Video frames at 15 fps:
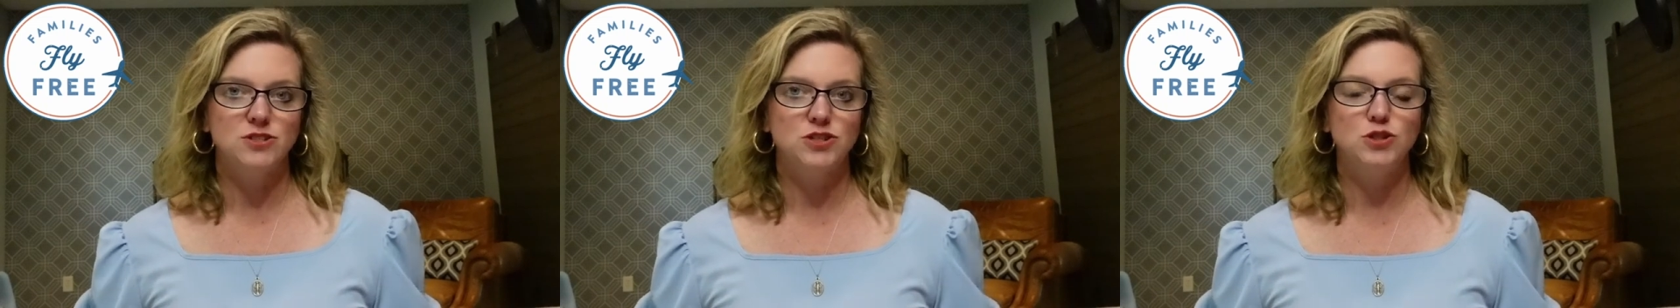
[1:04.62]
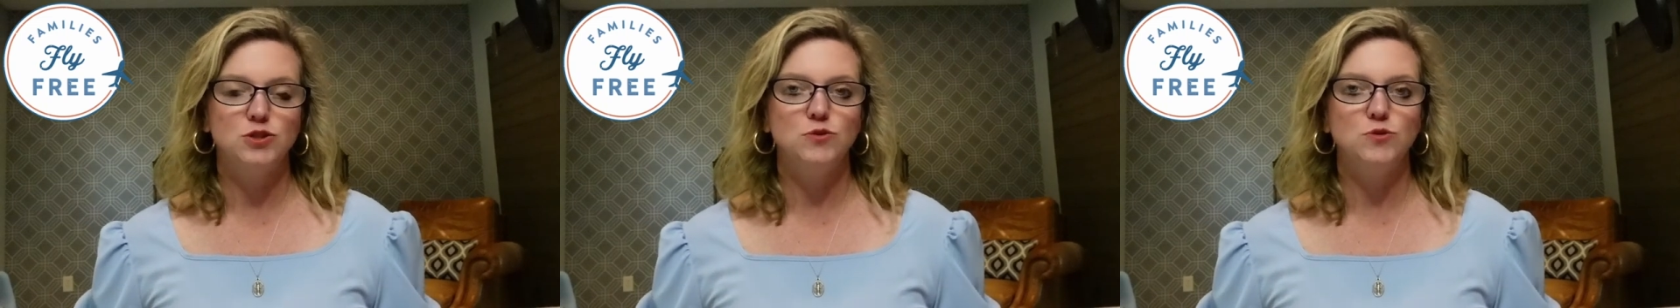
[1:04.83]

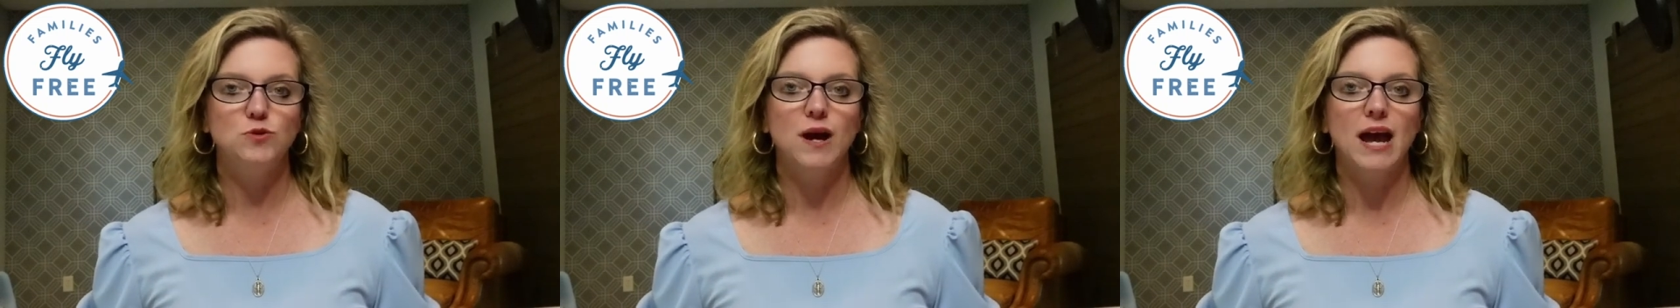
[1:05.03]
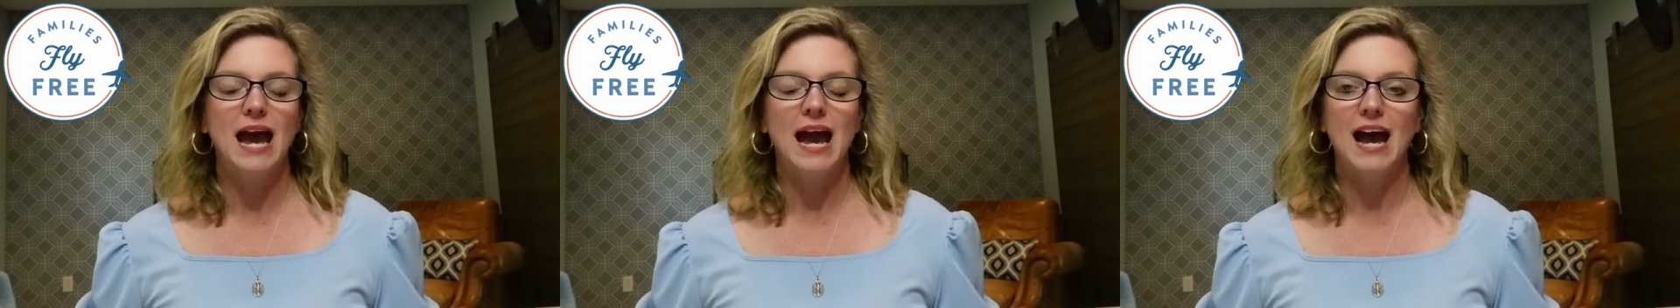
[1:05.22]
to
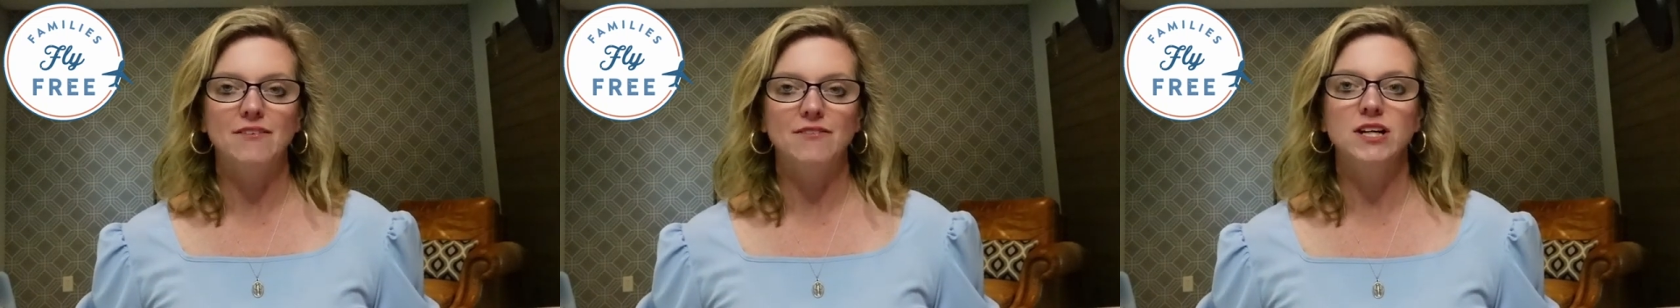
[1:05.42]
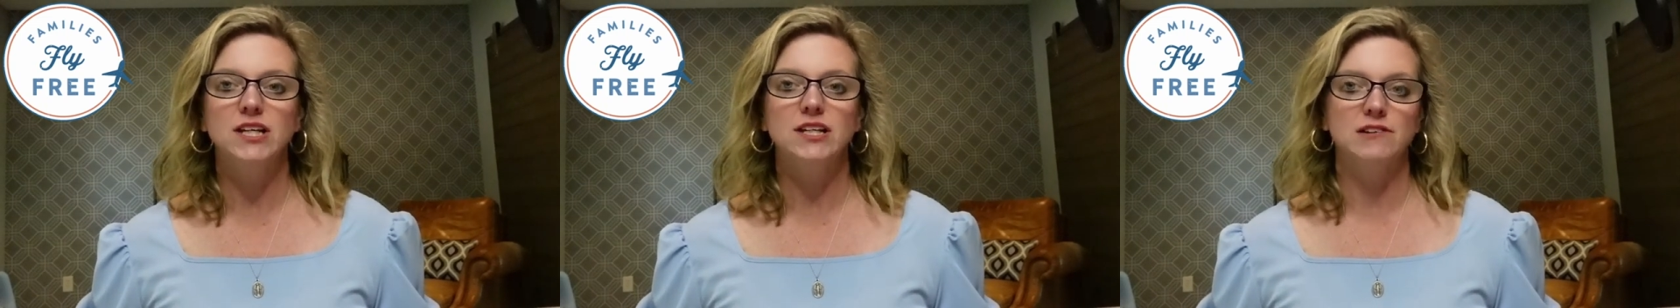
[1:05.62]

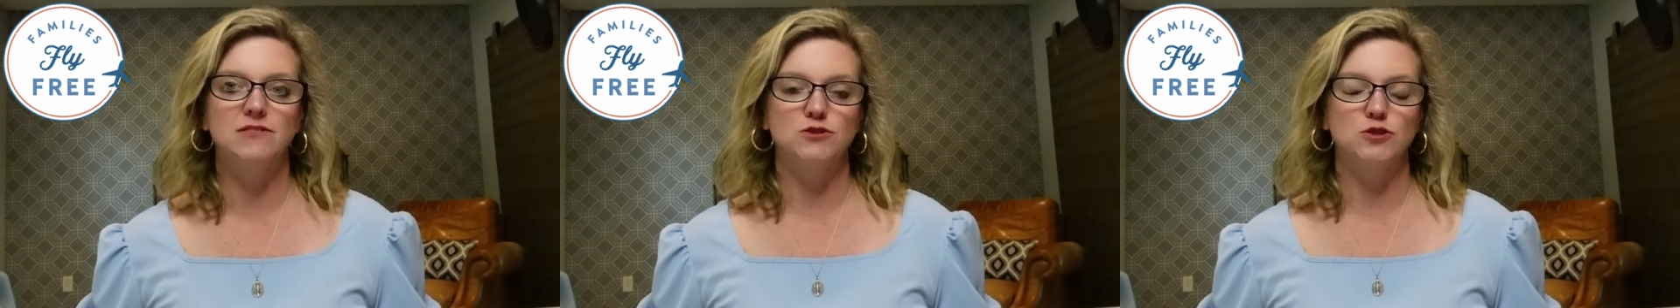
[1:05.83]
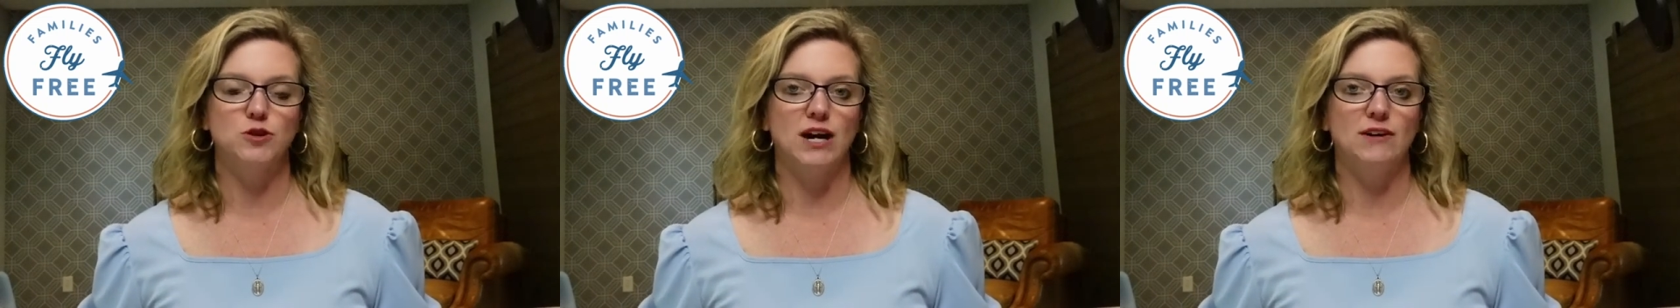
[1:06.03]
having enough
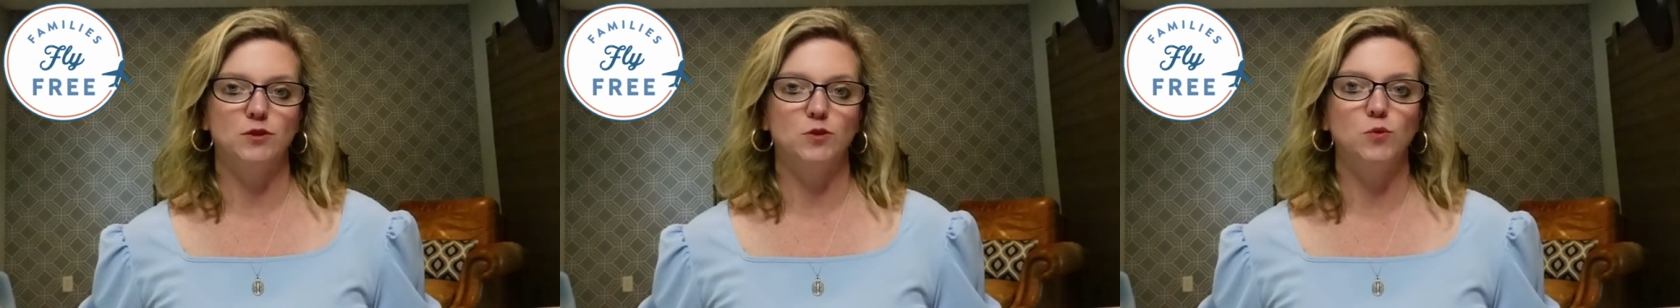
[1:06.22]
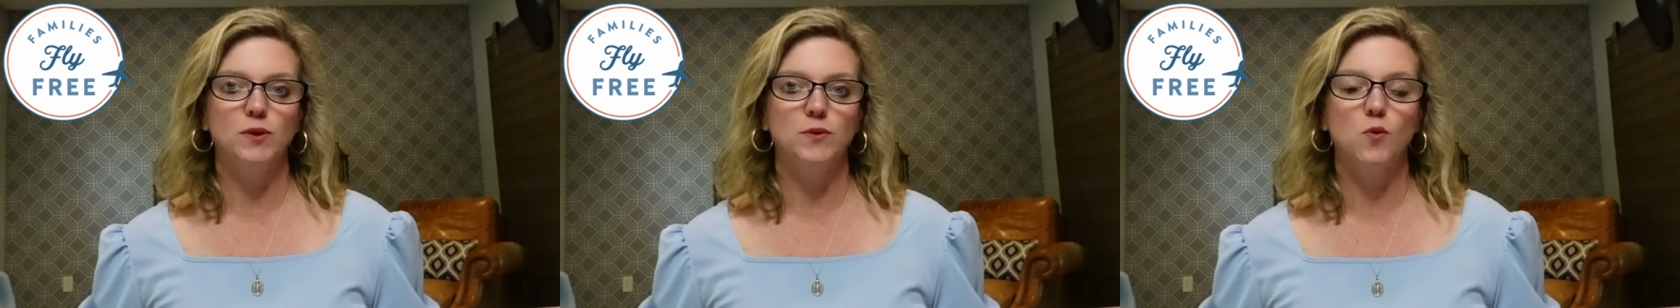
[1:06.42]
travel
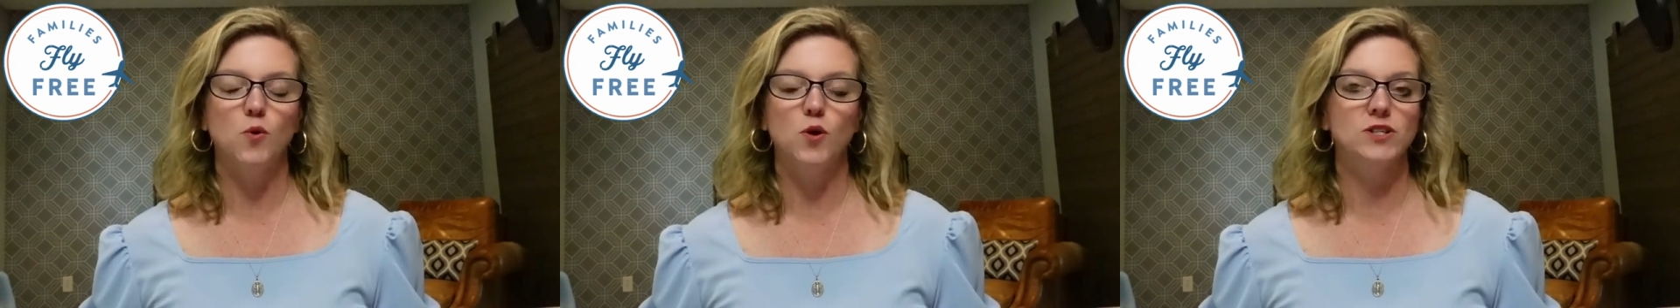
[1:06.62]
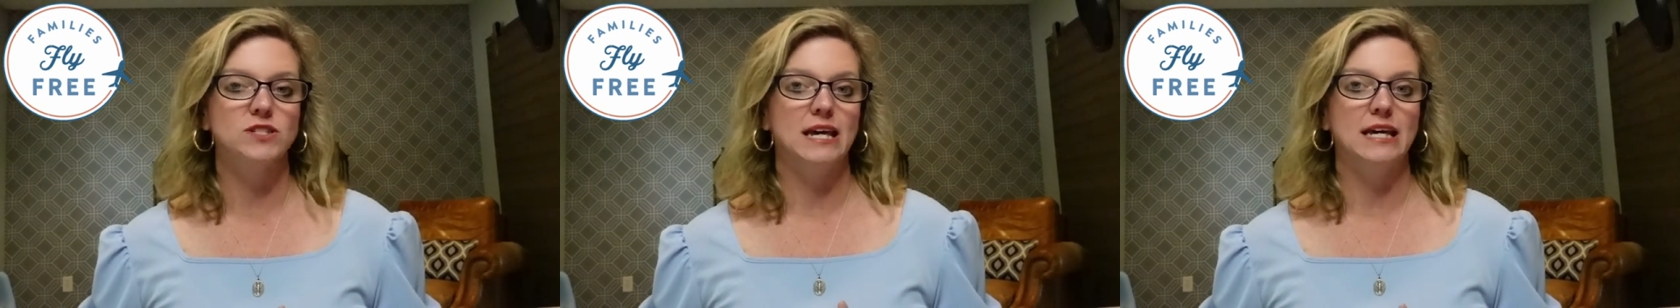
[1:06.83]

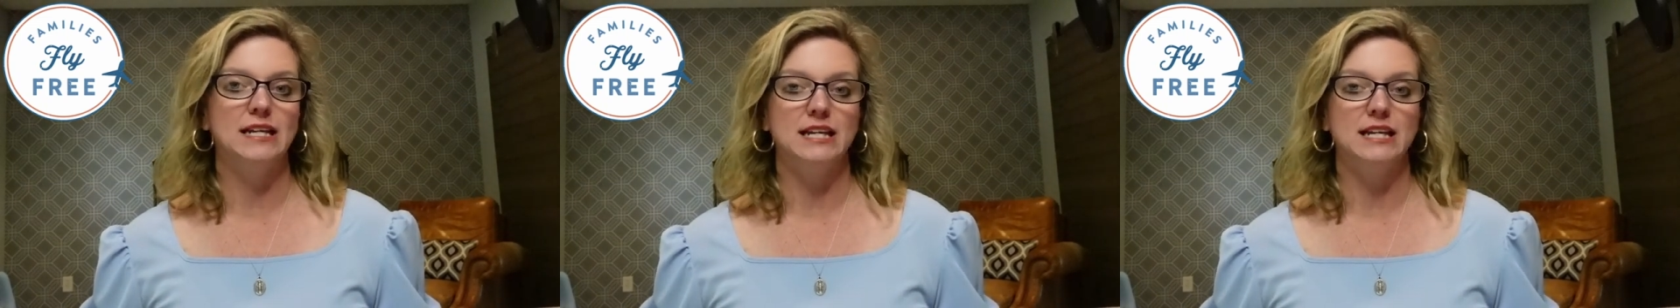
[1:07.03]
rewards at